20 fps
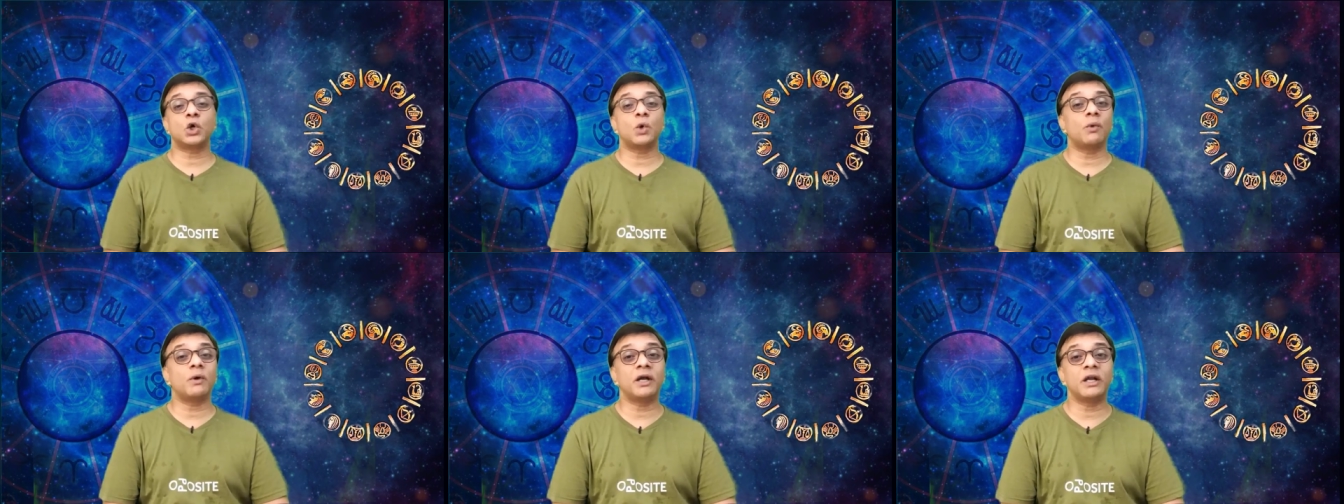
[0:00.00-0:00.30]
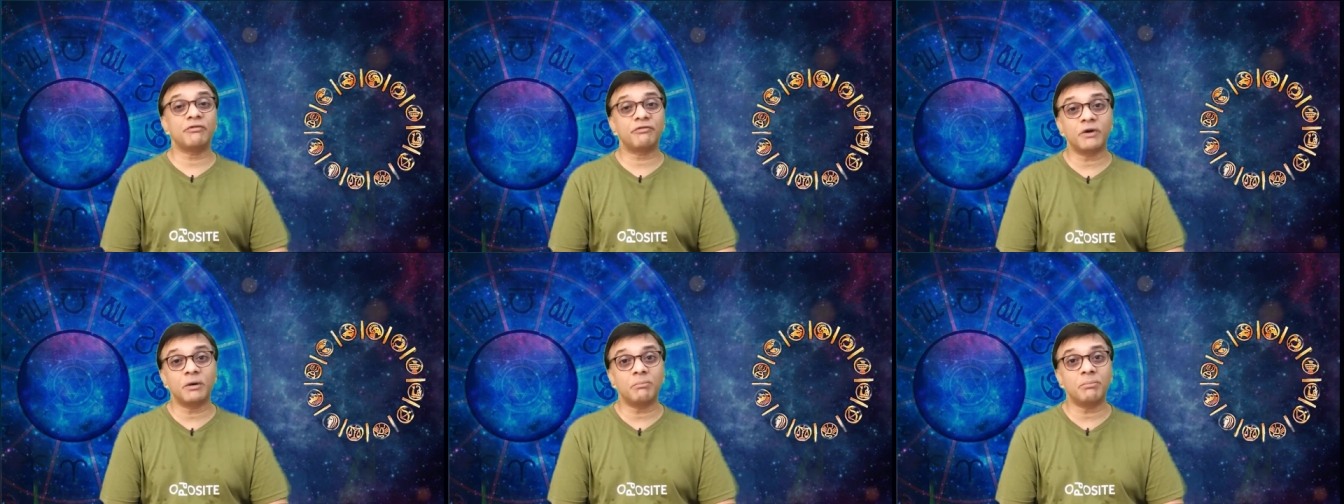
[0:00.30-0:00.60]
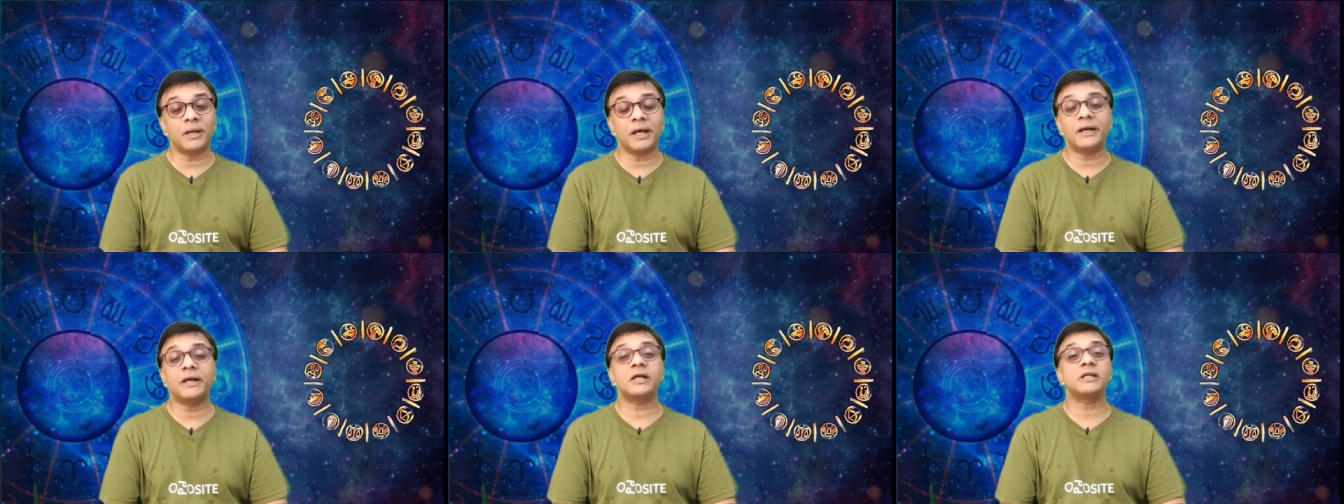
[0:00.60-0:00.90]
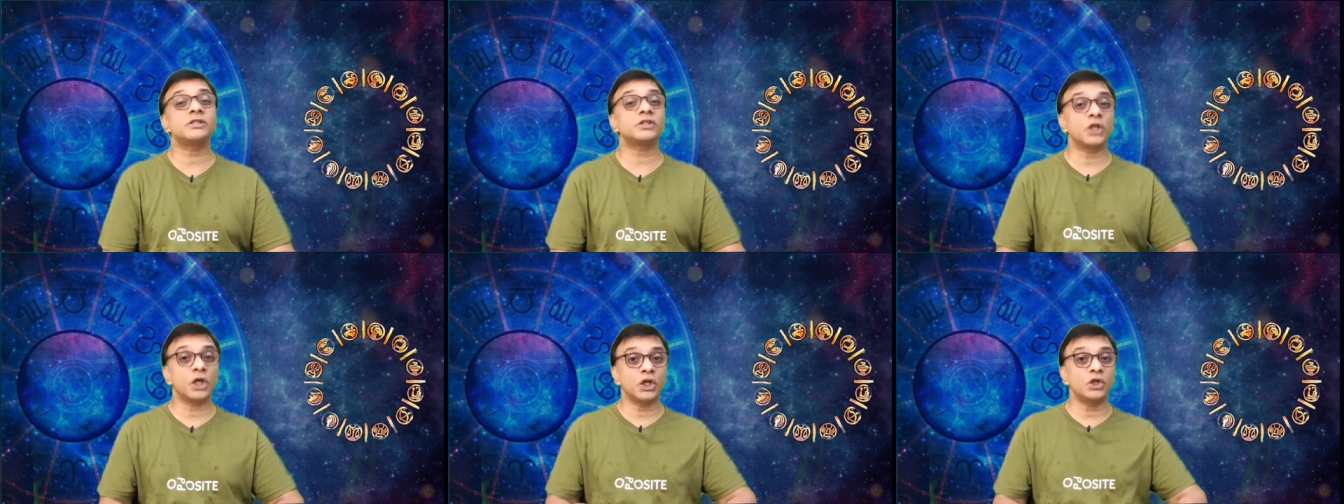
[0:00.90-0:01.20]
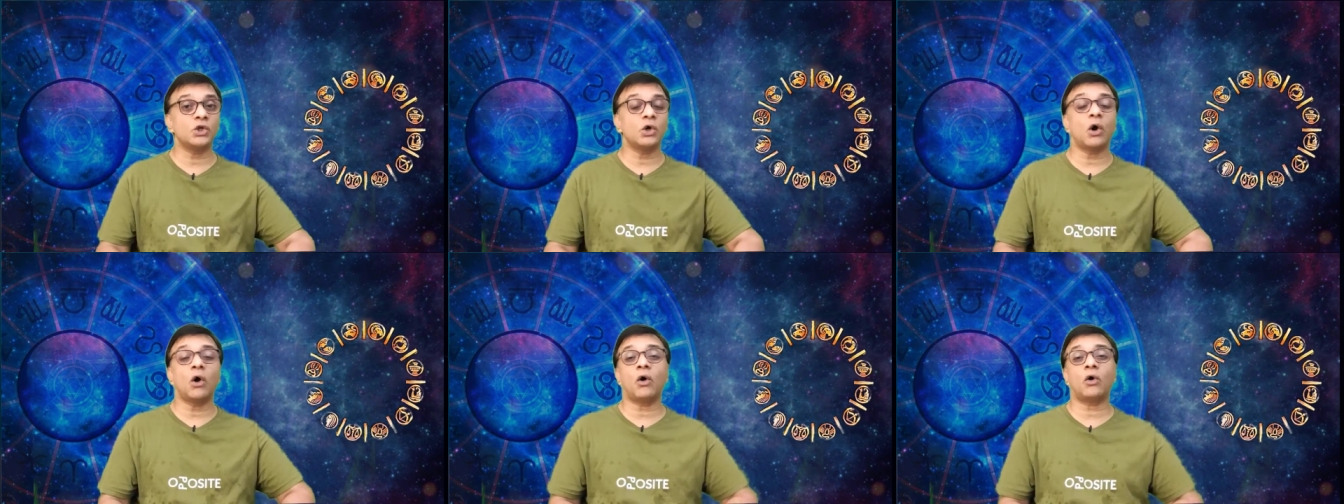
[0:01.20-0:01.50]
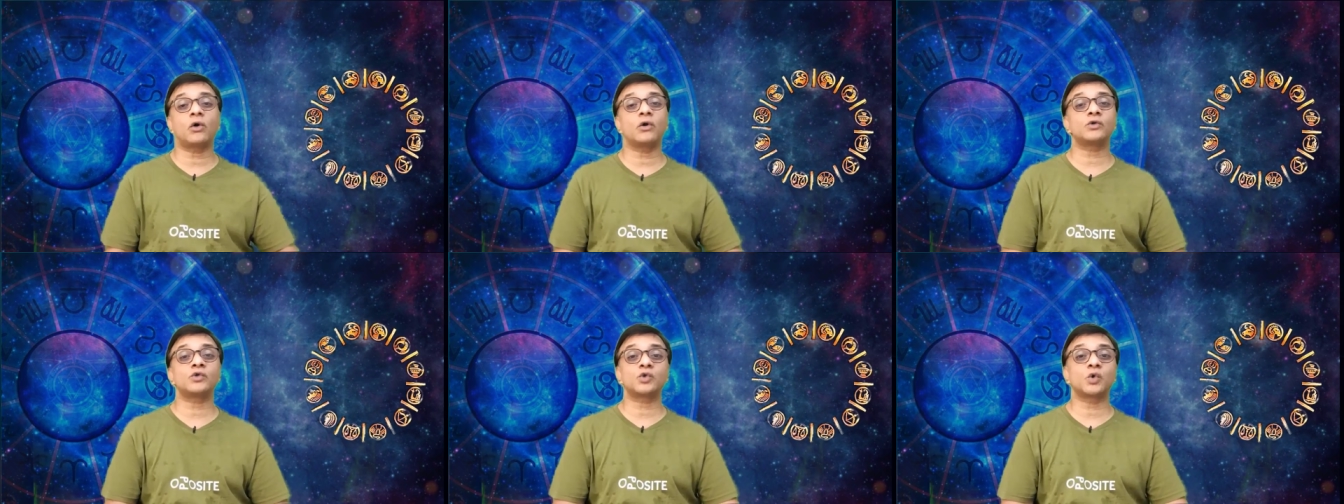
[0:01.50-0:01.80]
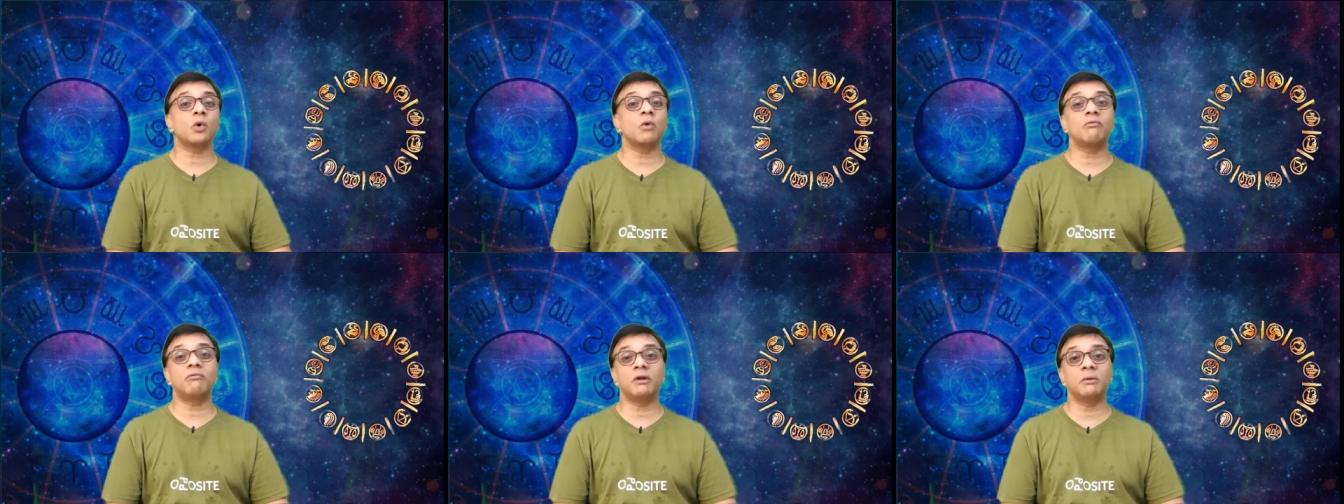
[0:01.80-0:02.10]
over different planets in your
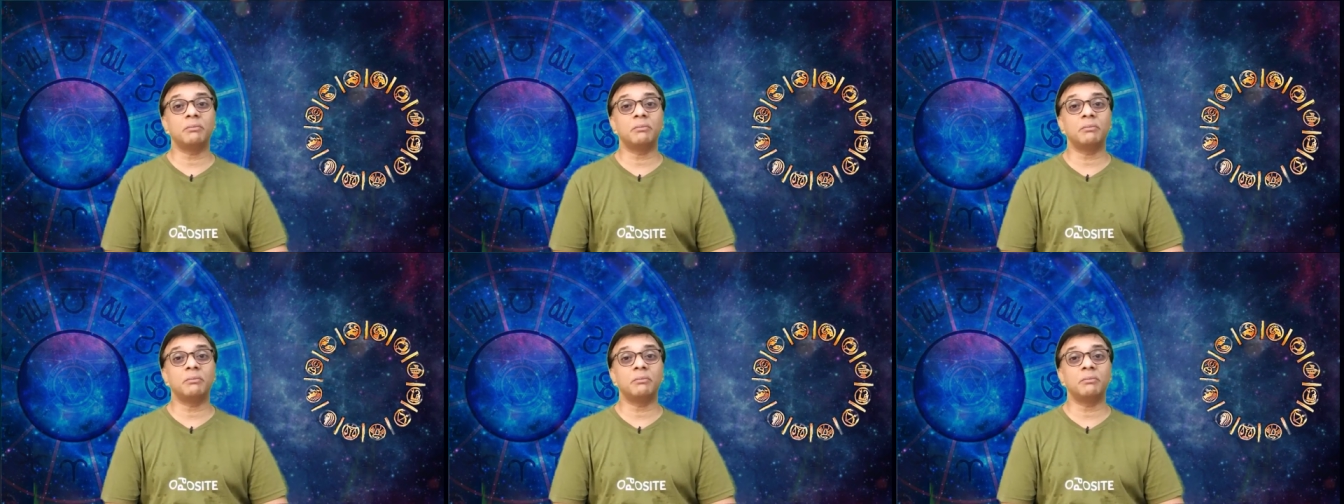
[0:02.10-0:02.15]
horoscope